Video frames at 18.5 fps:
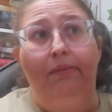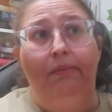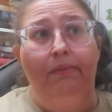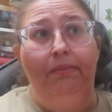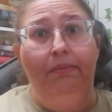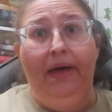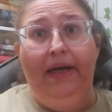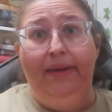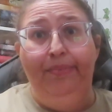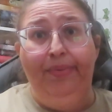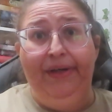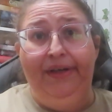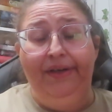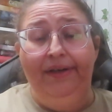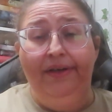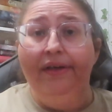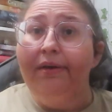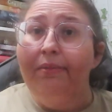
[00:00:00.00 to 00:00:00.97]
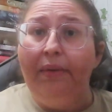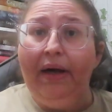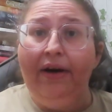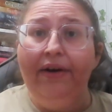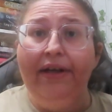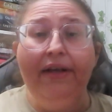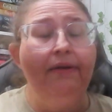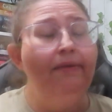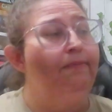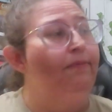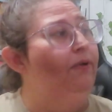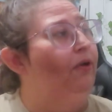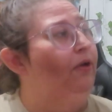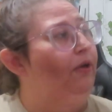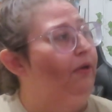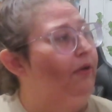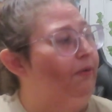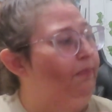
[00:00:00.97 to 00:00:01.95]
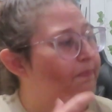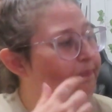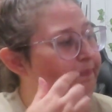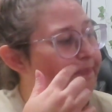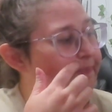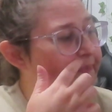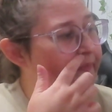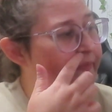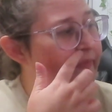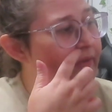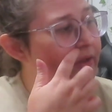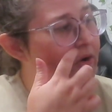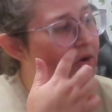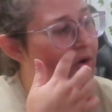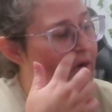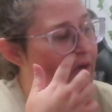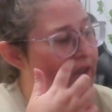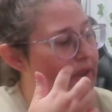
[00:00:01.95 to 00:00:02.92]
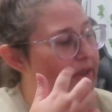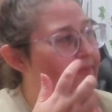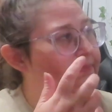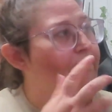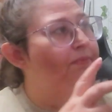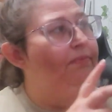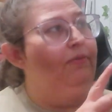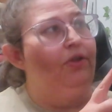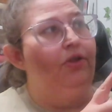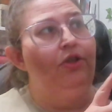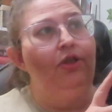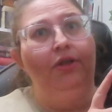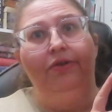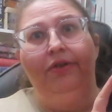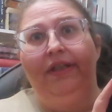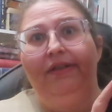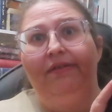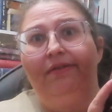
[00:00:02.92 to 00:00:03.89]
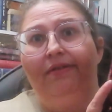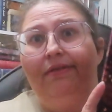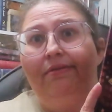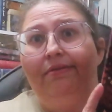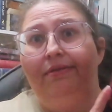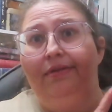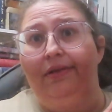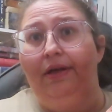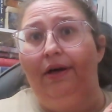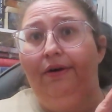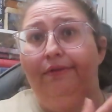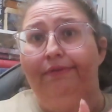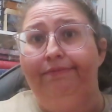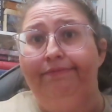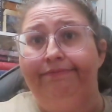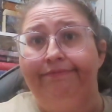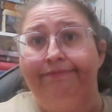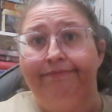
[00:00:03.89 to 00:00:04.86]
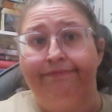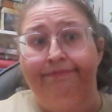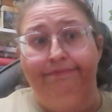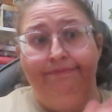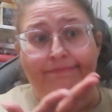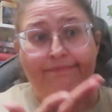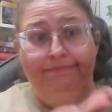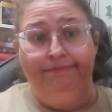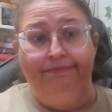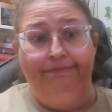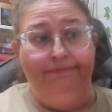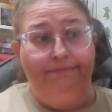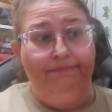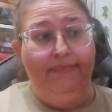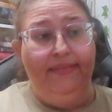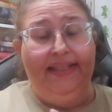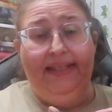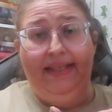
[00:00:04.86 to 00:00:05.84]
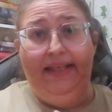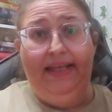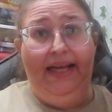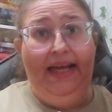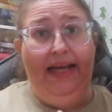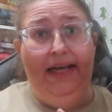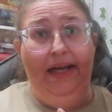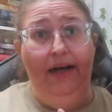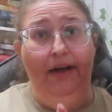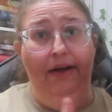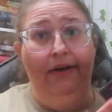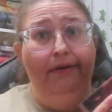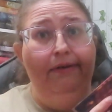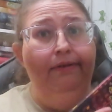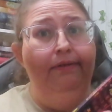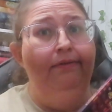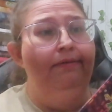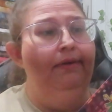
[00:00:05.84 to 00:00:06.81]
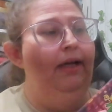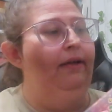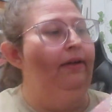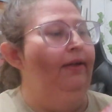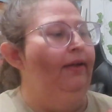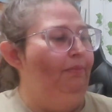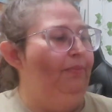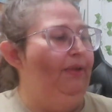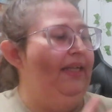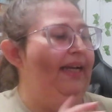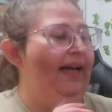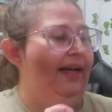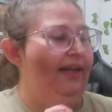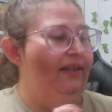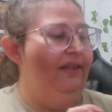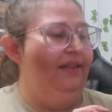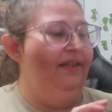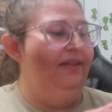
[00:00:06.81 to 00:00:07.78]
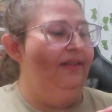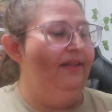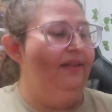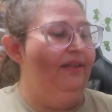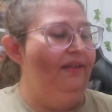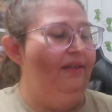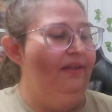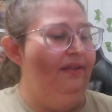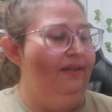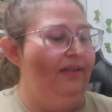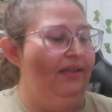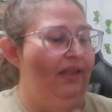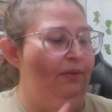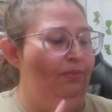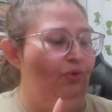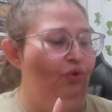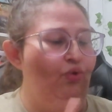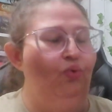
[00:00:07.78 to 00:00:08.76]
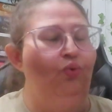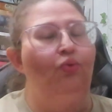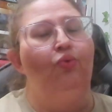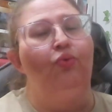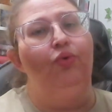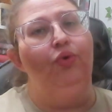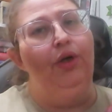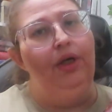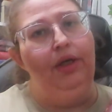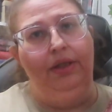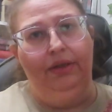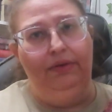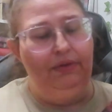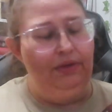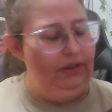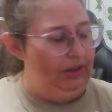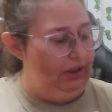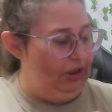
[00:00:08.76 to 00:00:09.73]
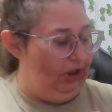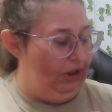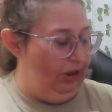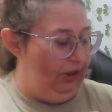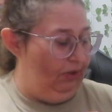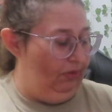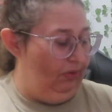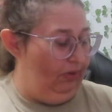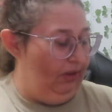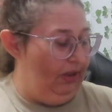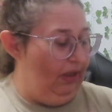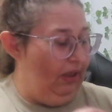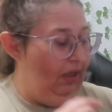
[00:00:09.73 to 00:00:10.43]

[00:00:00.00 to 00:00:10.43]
my opinion about it on Goodreads. So, hey-o. But yeah, this seems really, really cute.